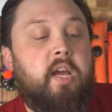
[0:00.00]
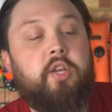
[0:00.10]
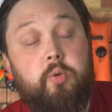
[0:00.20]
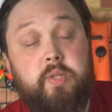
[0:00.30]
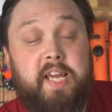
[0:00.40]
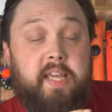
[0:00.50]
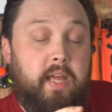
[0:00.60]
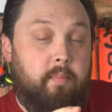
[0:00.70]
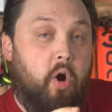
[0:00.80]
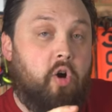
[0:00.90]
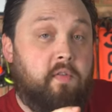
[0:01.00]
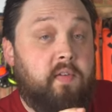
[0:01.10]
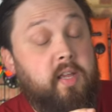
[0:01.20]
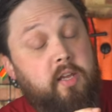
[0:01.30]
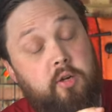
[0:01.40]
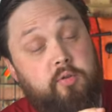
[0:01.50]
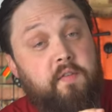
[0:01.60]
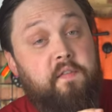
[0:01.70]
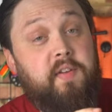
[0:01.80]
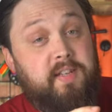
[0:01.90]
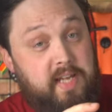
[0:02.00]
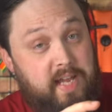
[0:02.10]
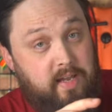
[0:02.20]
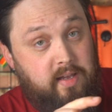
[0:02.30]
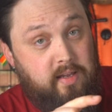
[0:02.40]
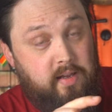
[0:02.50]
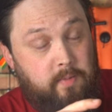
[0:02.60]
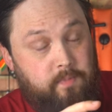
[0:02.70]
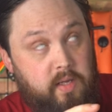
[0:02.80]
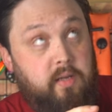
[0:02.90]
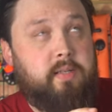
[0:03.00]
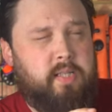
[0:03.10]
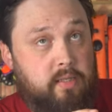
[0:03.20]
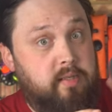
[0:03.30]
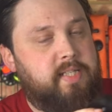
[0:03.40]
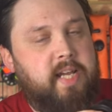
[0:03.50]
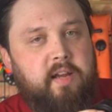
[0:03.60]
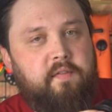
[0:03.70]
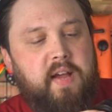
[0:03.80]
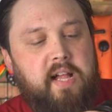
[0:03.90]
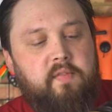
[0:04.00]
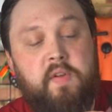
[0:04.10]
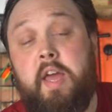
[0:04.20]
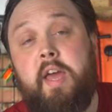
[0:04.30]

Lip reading: you take them off and then go to fit a Cytec valve,